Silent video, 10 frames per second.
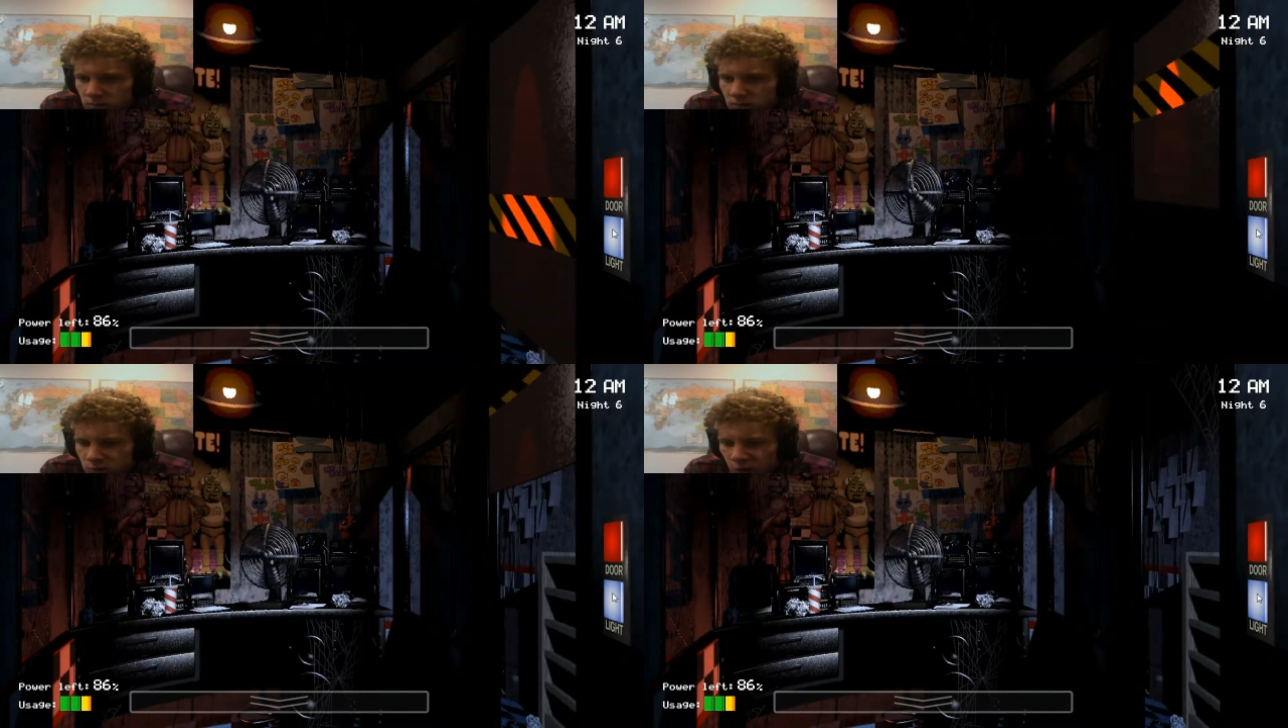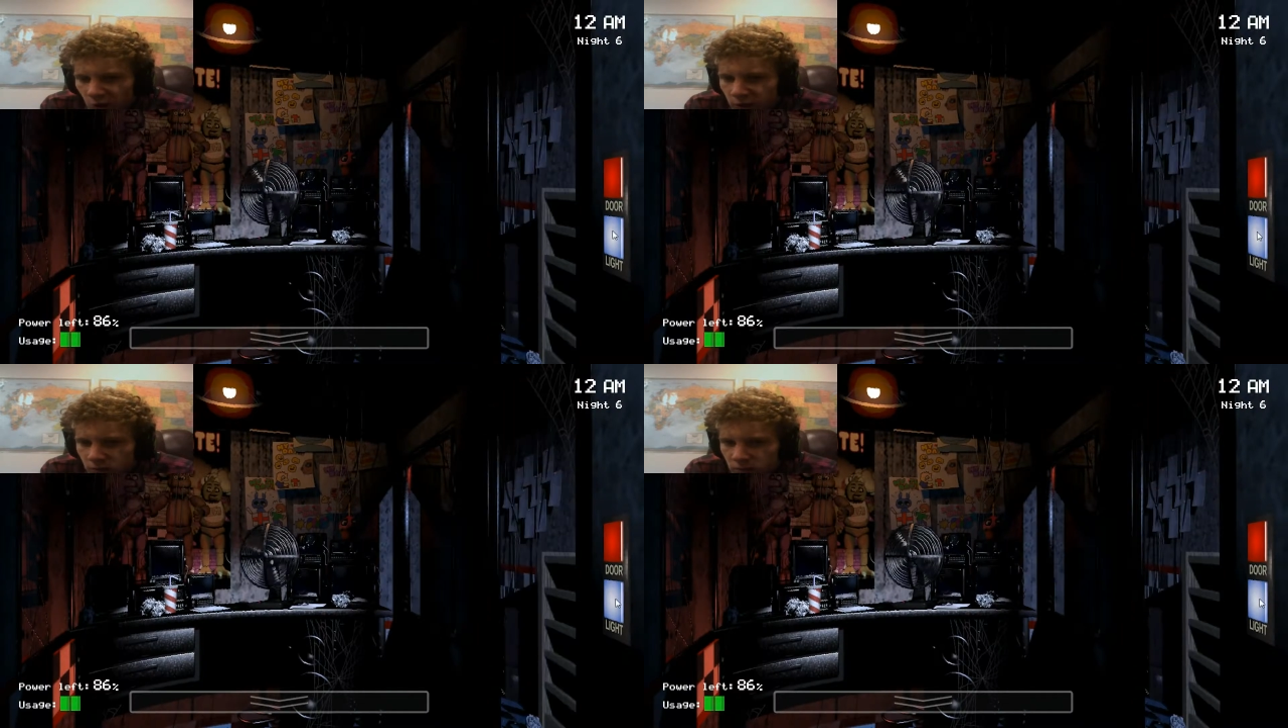Turn
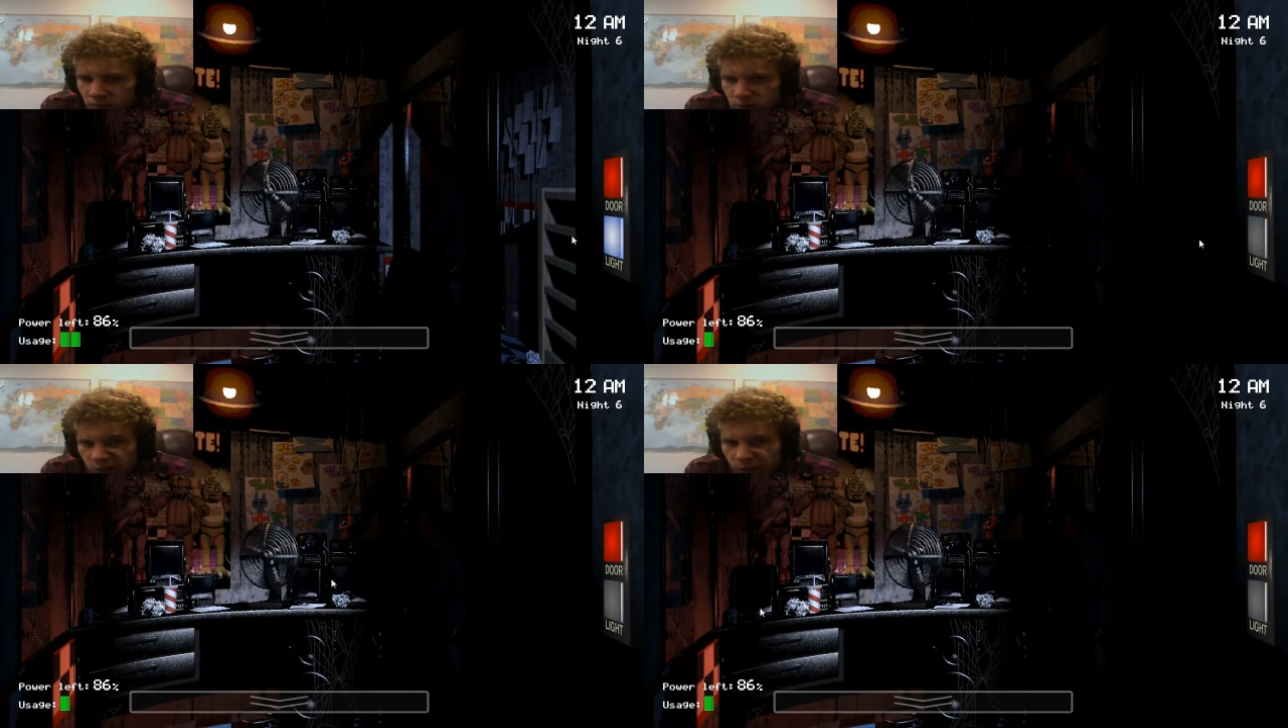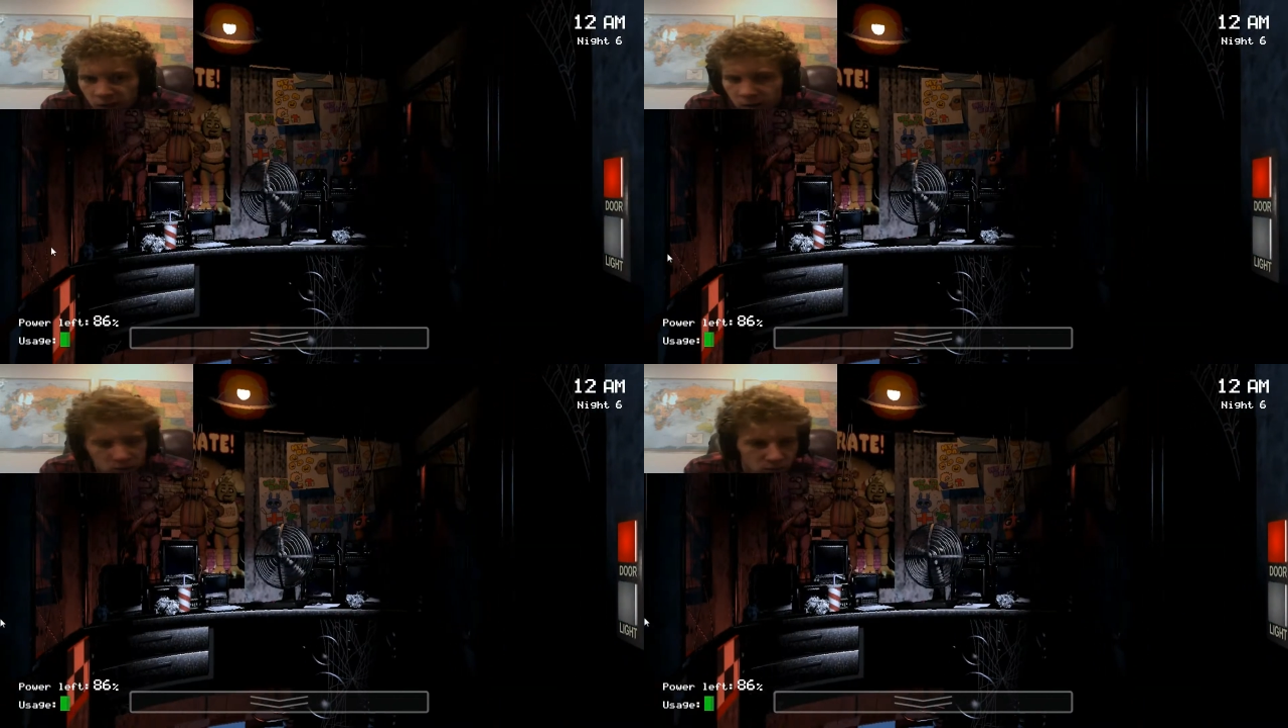on,
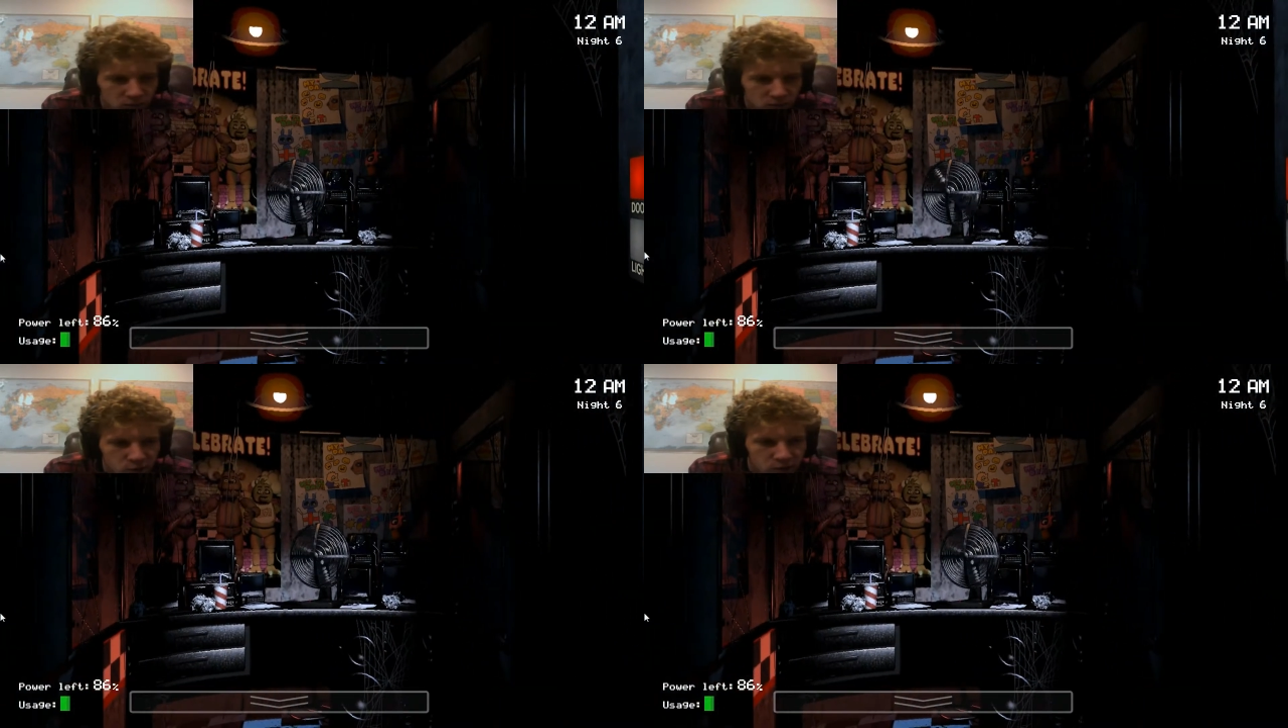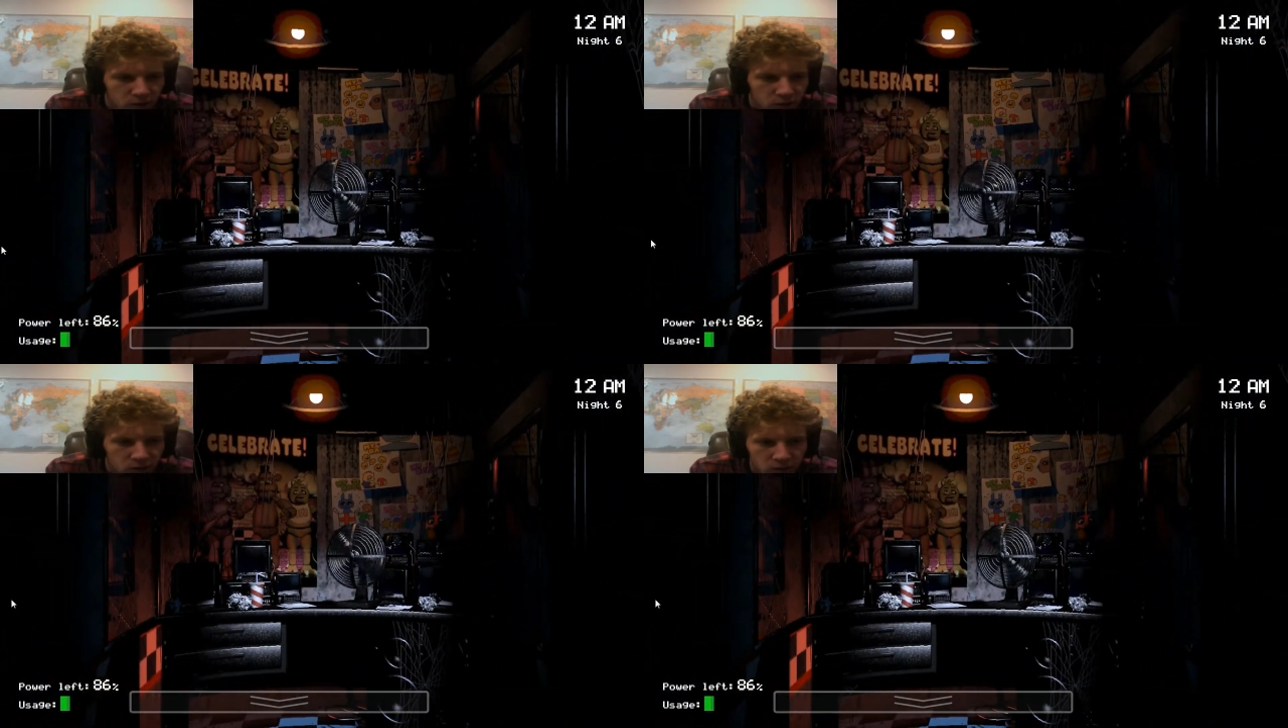Chica. Chica.
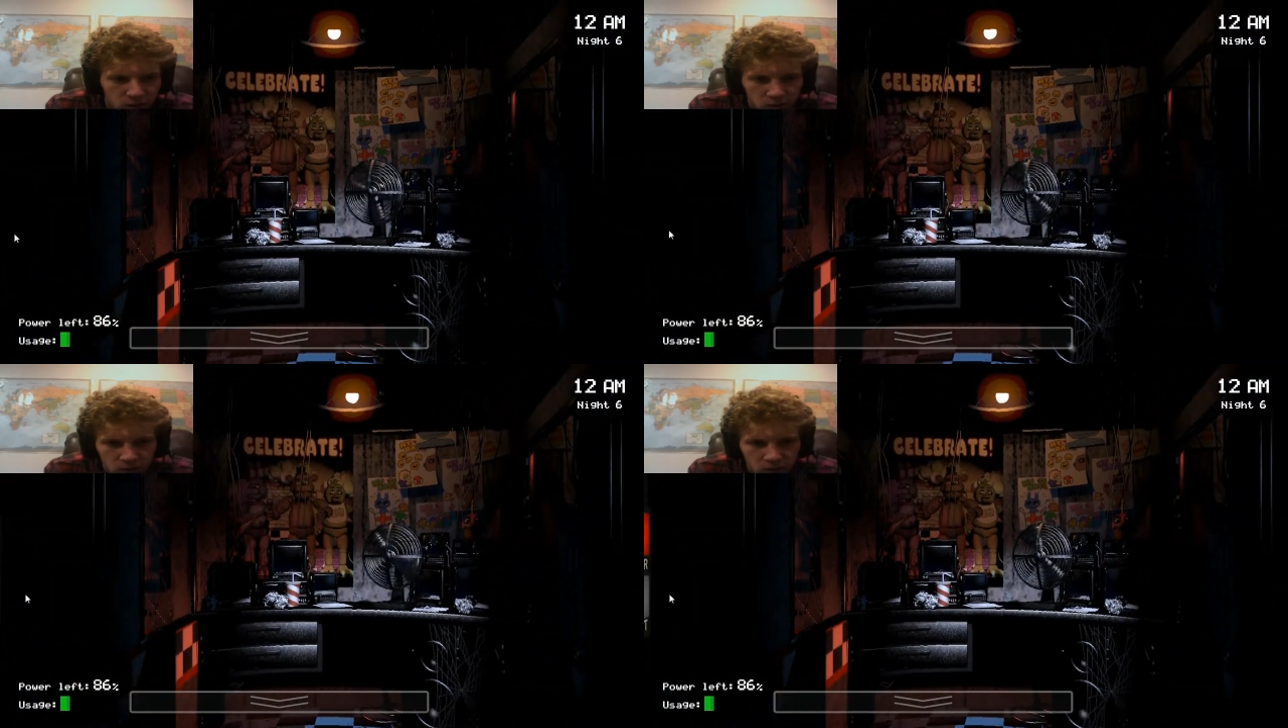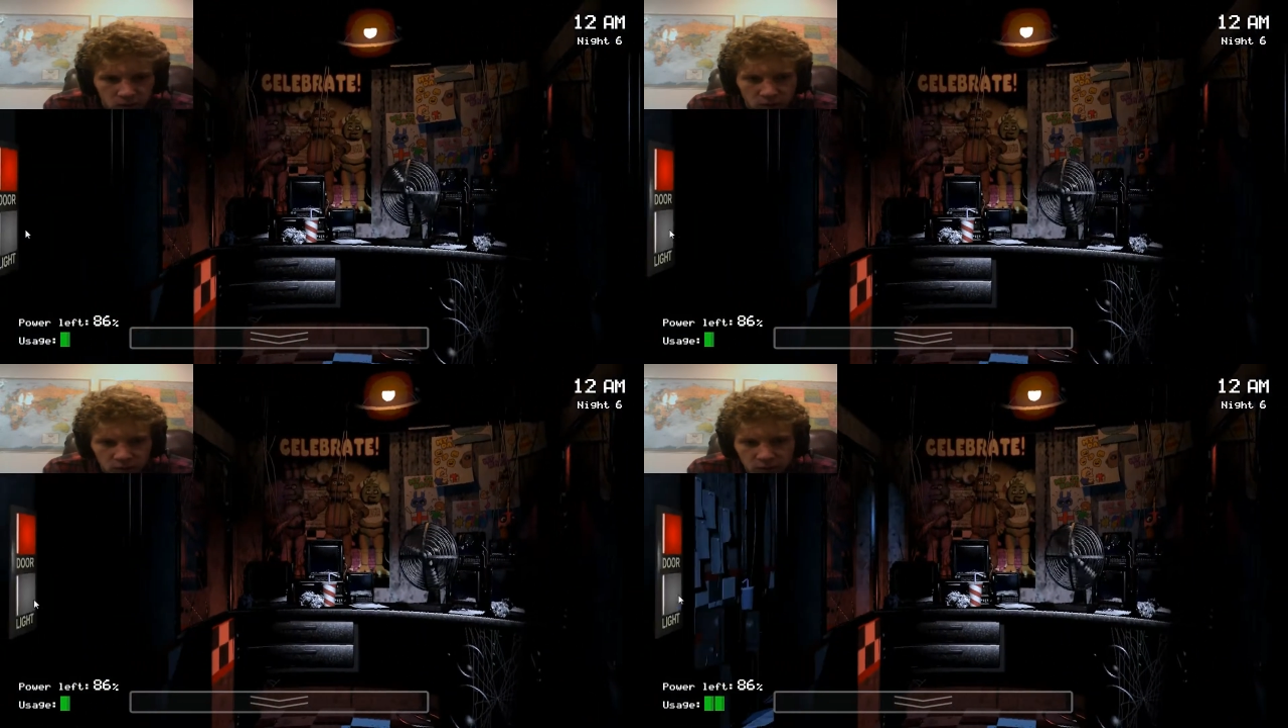
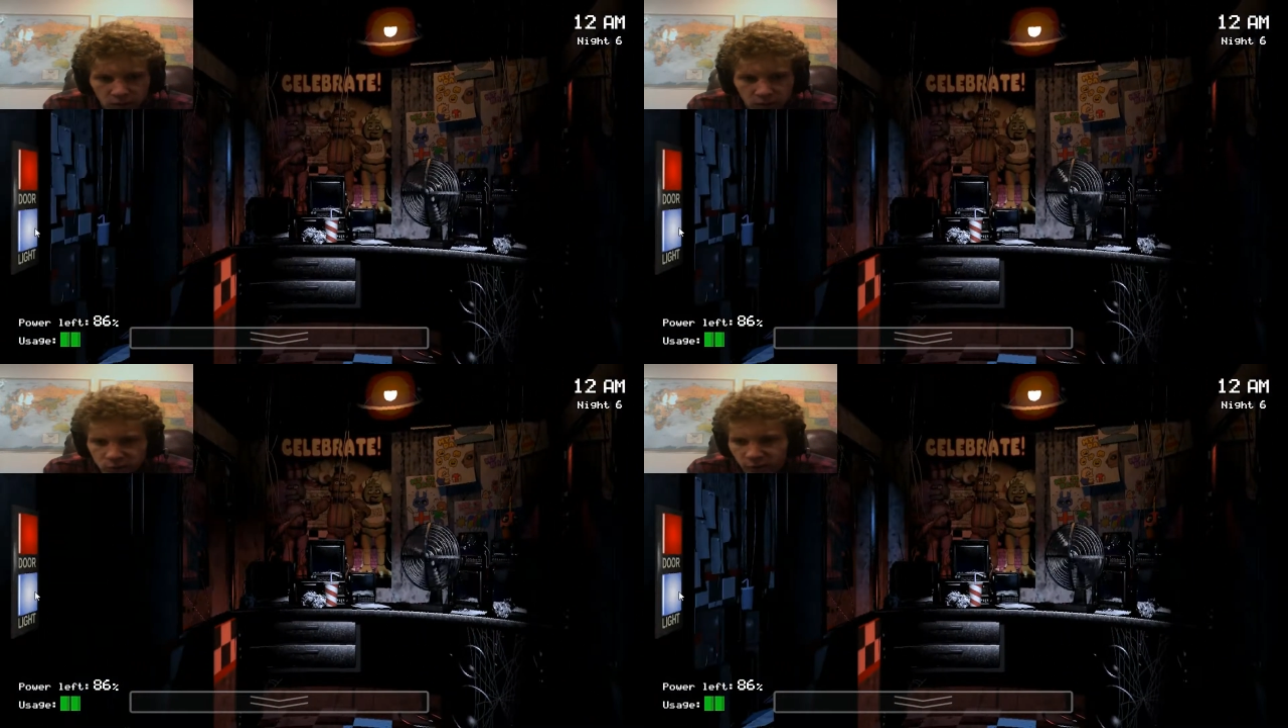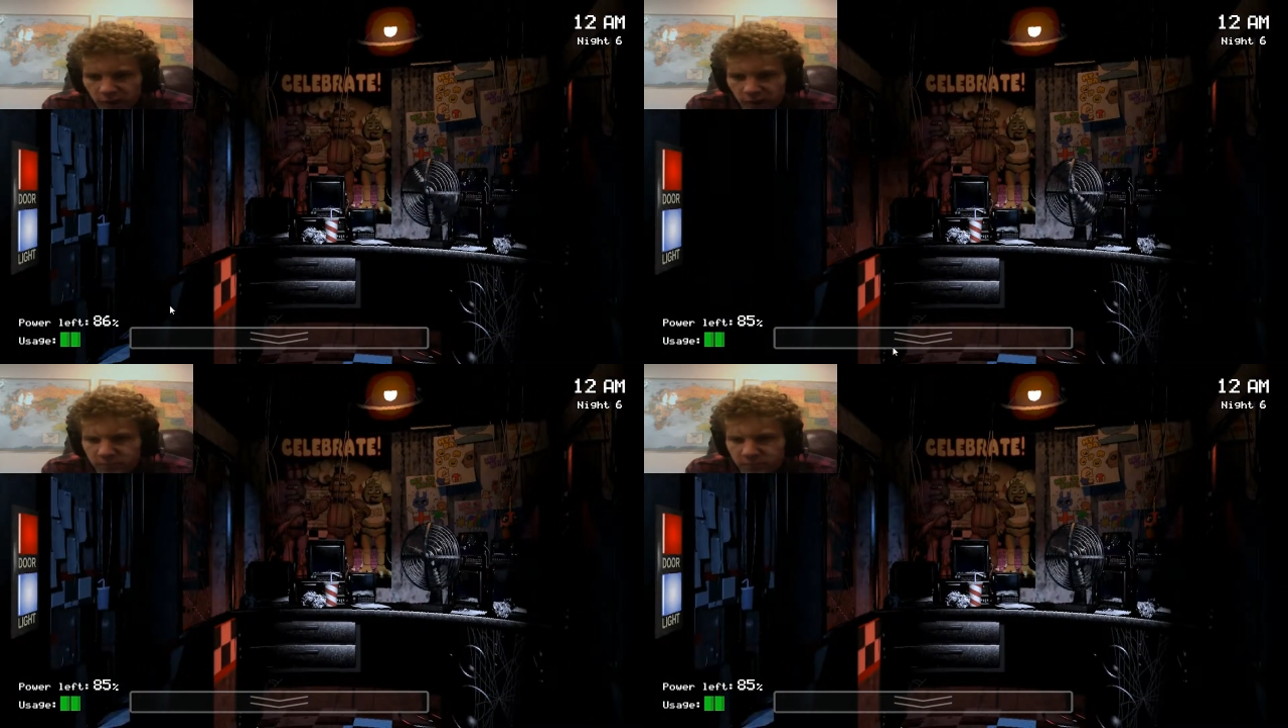What's her name?